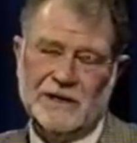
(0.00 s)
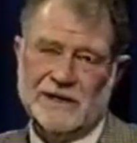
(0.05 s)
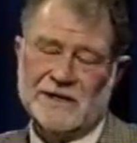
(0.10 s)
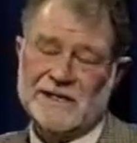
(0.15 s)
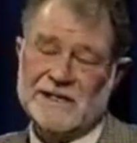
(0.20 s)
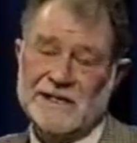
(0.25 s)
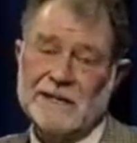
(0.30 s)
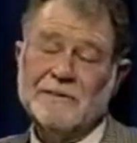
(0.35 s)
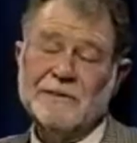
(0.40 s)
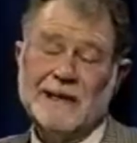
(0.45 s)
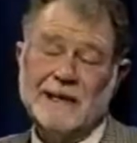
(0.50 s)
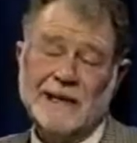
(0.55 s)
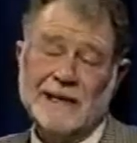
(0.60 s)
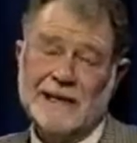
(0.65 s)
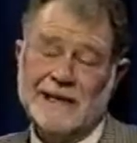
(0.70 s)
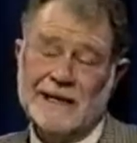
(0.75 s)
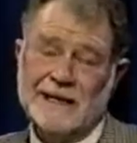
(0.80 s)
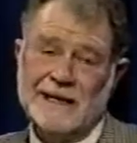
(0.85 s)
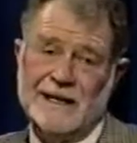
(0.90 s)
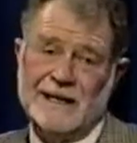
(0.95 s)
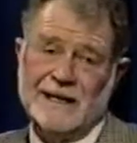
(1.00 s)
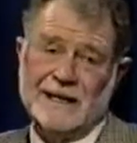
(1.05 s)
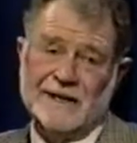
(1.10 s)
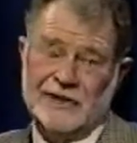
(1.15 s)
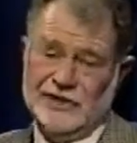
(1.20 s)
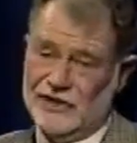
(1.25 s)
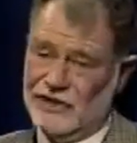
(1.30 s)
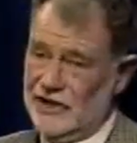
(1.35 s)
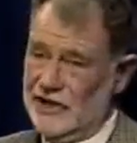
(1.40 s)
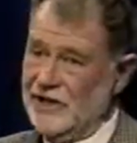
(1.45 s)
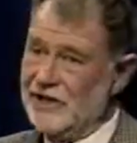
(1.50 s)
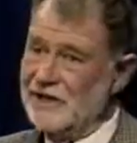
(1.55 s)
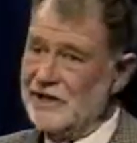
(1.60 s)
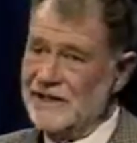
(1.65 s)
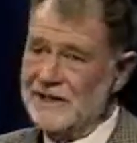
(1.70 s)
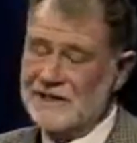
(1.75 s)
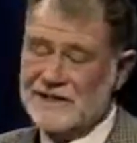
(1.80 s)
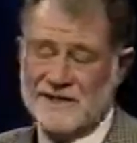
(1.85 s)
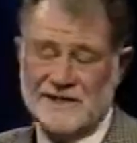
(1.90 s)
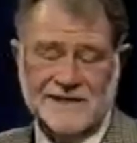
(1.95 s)
And similarly,
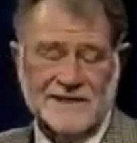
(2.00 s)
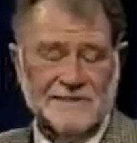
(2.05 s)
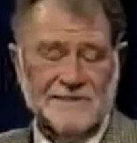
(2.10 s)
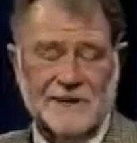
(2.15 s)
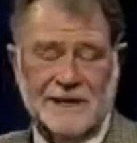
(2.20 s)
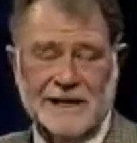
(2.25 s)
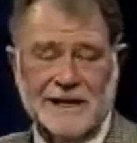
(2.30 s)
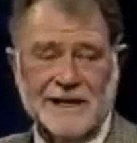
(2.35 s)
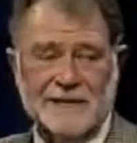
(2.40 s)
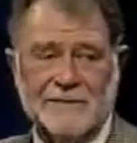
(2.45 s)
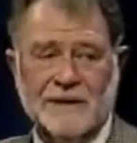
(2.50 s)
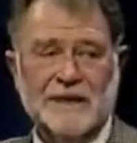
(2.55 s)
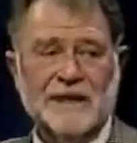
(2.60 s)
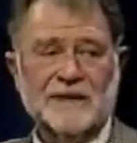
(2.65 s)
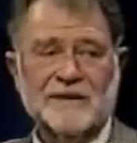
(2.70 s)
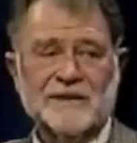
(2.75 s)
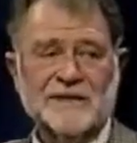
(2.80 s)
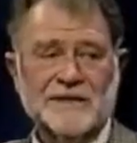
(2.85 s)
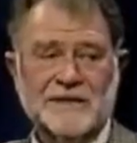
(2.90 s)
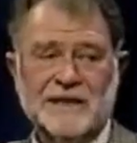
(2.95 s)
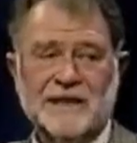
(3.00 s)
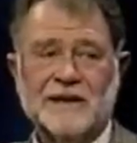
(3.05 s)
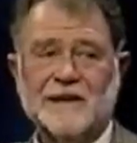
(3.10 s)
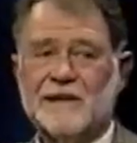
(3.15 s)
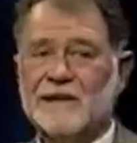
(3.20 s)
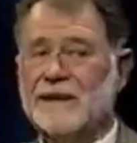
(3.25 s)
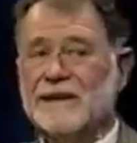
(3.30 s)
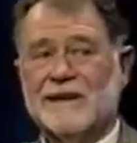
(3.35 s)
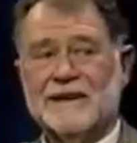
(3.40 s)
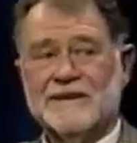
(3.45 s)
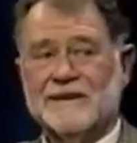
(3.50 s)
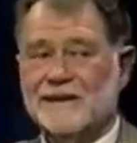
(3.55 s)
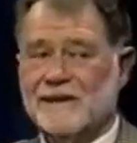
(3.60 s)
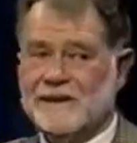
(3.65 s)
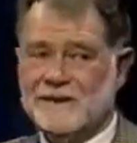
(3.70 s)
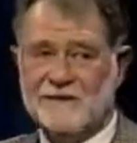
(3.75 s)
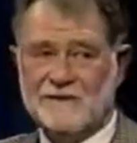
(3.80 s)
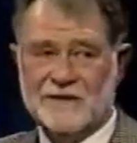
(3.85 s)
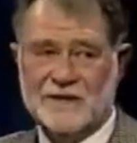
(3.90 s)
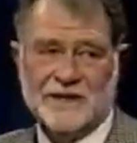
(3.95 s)
journalists are becoming interested in the
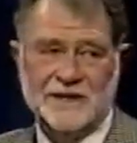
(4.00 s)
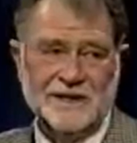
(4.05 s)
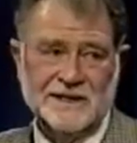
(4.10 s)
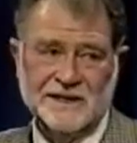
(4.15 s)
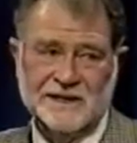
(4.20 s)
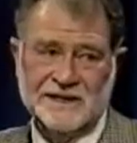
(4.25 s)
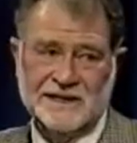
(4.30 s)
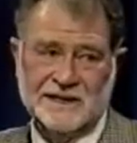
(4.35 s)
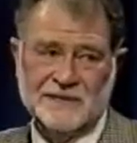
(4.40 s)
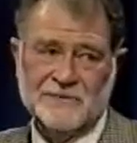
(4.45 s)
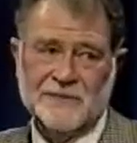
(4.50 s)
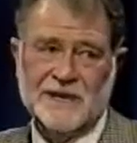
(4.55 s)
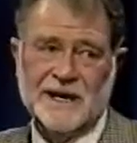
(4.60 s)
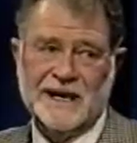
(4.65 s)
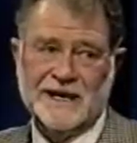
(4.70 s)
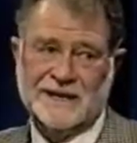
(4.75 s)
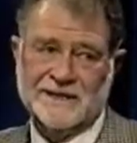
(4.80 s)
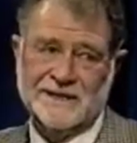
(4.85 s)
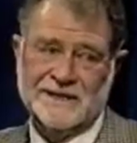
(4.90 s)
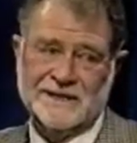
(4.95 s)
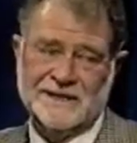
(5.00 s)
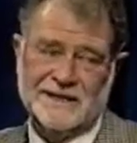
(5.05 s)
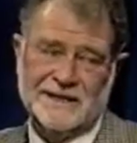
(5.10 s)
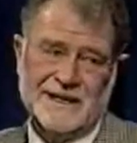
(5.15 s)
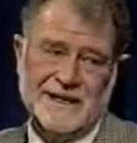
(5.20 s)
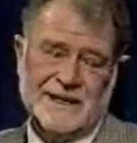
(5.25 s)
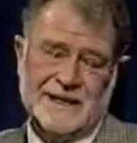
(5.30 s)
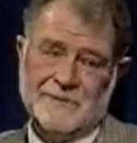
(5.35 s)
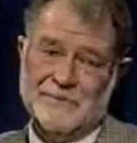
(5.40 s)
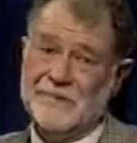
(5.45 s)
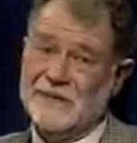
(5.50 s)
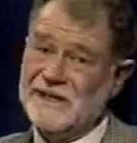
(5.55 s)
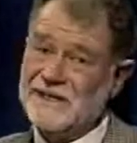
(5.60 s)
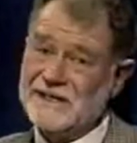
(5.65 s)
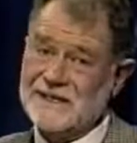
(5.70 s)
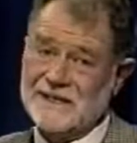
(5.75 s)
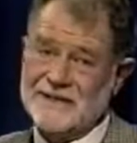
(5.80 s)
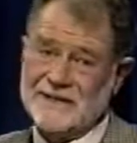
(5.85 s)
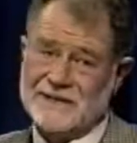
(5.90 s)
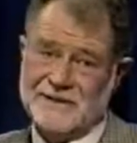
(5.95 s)
ethics of journalistic practice.
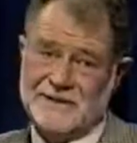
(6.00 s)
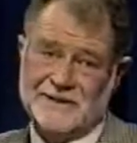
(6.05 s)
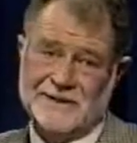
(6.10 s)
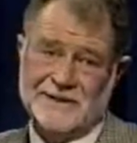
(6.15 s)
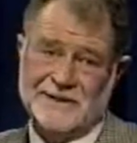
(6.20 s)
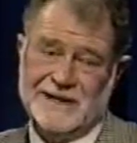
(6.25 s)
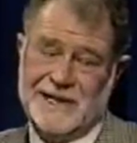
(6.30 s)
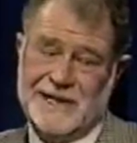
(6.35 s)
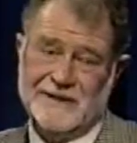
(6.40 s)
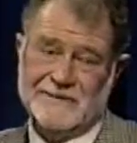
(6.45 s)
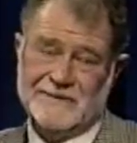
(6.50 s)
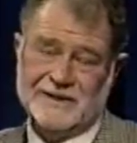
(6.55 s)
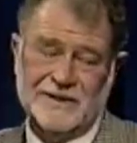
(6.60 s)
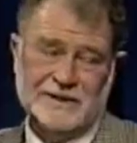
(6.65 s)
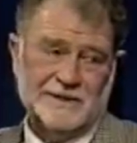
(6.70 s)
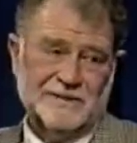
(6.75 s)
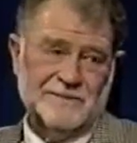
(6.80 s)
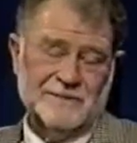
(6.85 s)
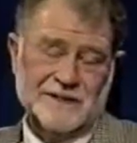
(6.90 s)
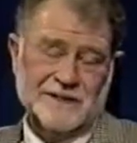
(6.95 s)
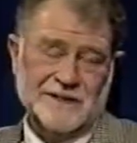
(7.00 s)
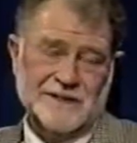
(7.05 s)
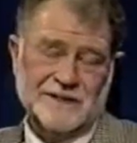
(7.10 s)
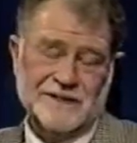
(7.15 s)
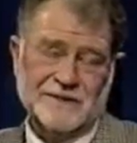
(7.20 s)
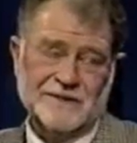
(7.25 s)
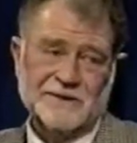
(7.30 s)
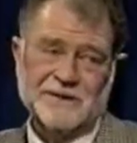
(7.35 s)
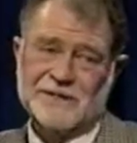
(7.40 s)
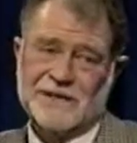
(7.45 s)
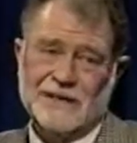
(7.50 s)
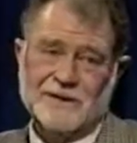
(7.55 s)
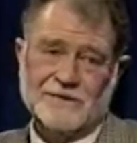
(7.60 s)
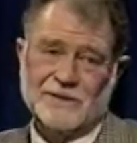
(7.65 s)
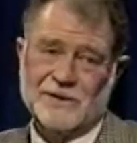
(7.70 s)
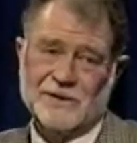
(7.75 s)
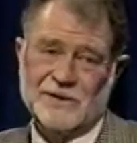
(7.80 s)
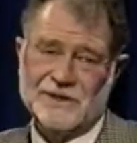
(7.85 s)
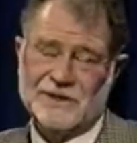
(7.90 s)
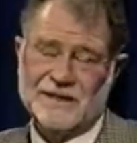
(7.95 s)
Business schools have
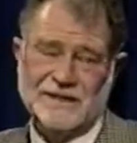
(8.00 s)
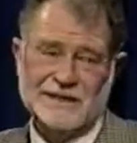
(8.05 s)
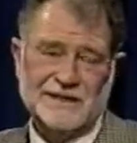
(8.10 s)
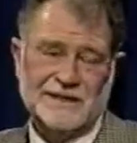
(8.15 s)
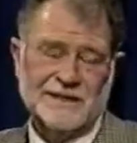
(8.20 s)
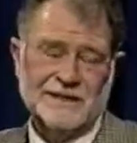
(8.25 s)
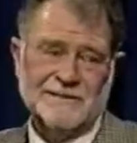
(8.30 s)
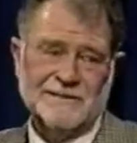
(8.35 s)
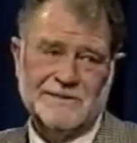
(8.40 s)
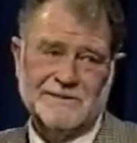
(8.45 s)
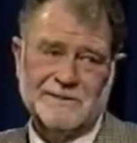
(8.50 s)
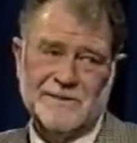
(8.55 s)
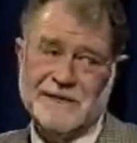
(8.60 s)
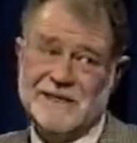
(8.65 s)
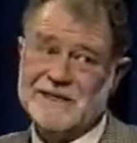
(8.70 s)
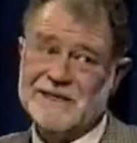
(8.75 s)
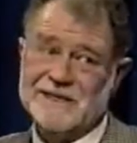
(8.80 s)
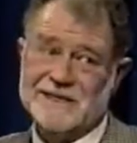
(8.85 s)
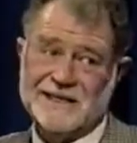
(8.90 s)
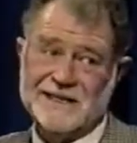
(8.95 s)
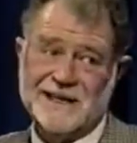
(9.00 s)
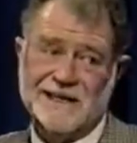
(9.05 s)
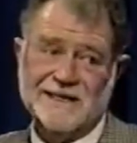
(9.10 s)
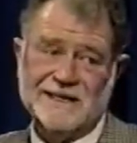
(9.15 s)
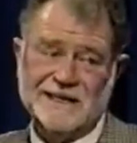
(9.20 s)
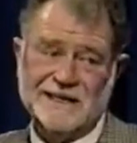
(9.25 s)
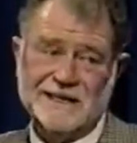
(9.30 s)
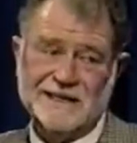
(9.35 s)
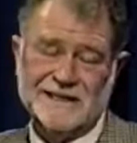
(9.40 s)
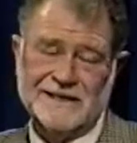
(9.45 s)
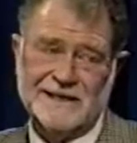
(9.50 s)
courses in business ethics.